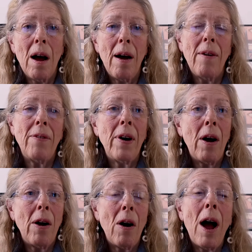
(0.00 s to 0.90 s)
of
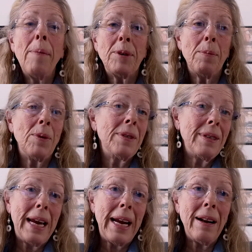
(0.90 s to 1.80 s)
our optimal
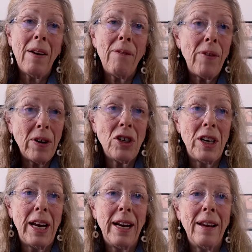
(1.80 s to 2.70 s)
state of
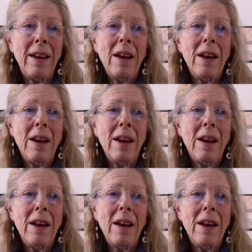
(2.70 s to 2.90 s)
functioning.